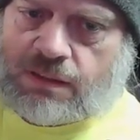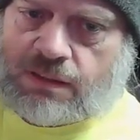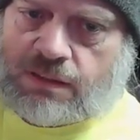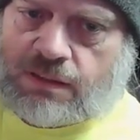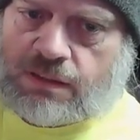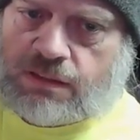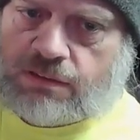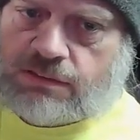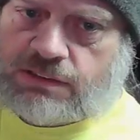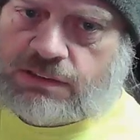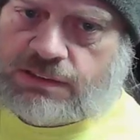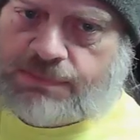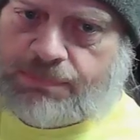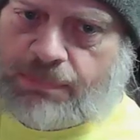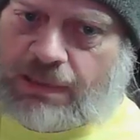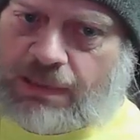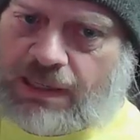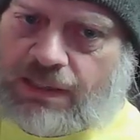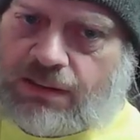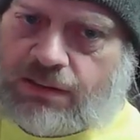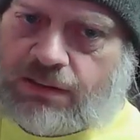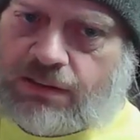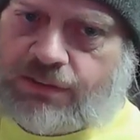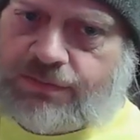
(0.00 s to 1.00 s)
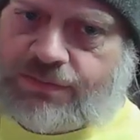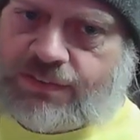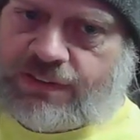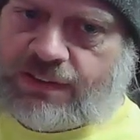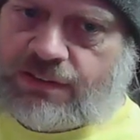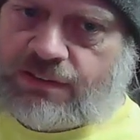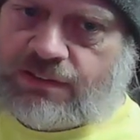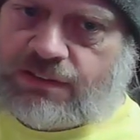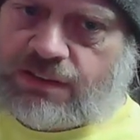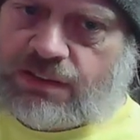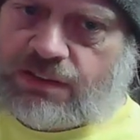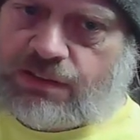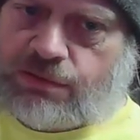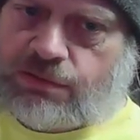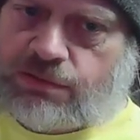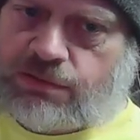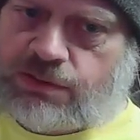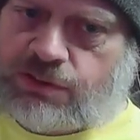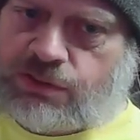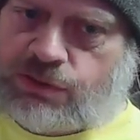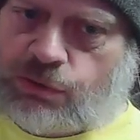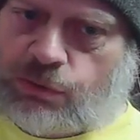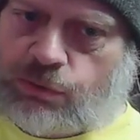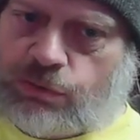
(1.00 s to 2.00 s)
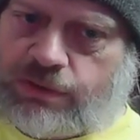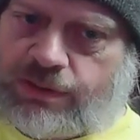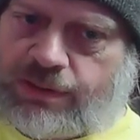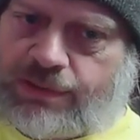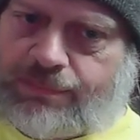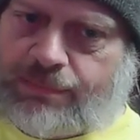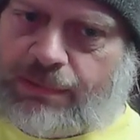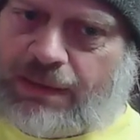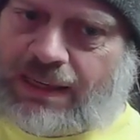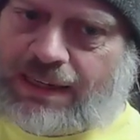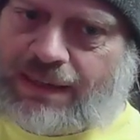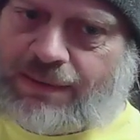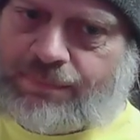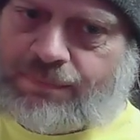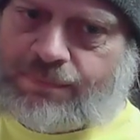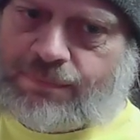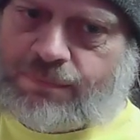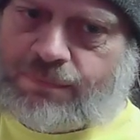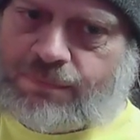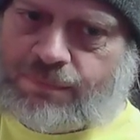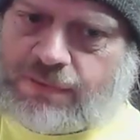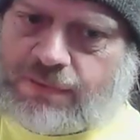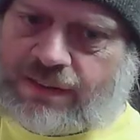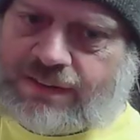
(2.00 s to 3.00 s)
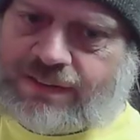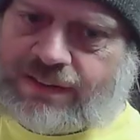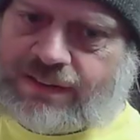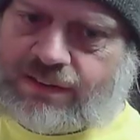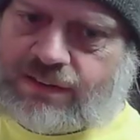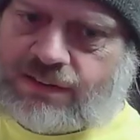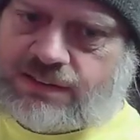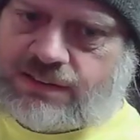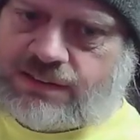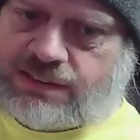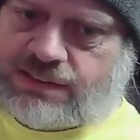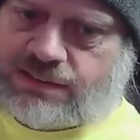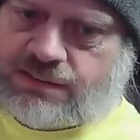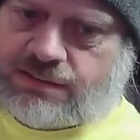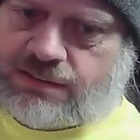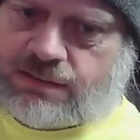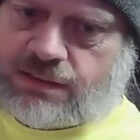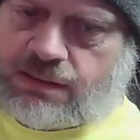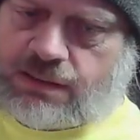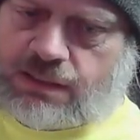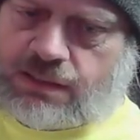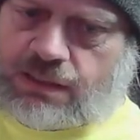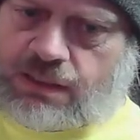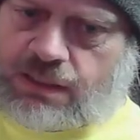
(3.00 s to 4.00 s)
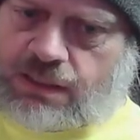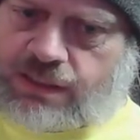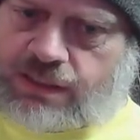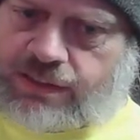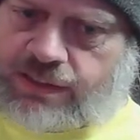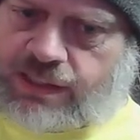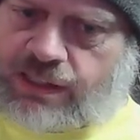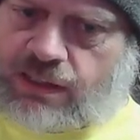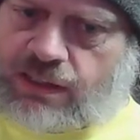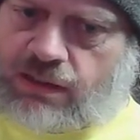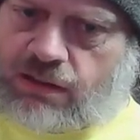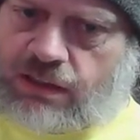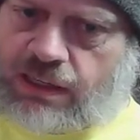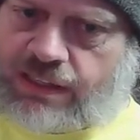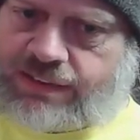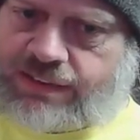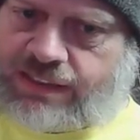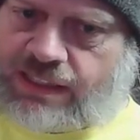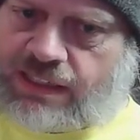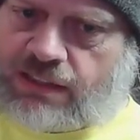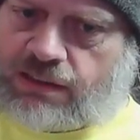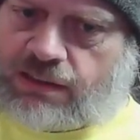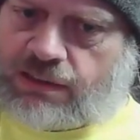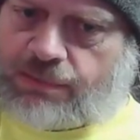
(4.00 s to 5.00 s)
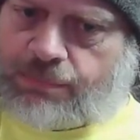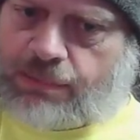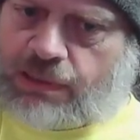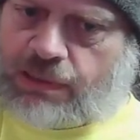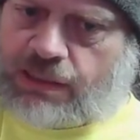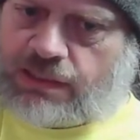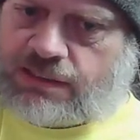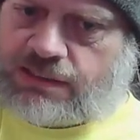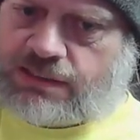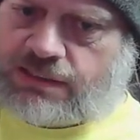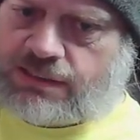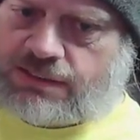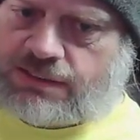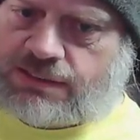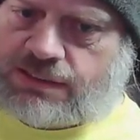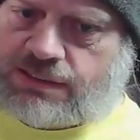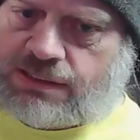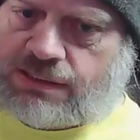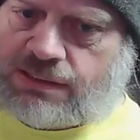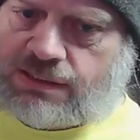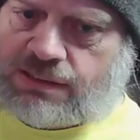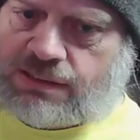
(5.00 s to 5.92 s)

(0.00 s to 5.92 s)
There's his biography. There's a little story about him right there. It's they all got that on the boxes.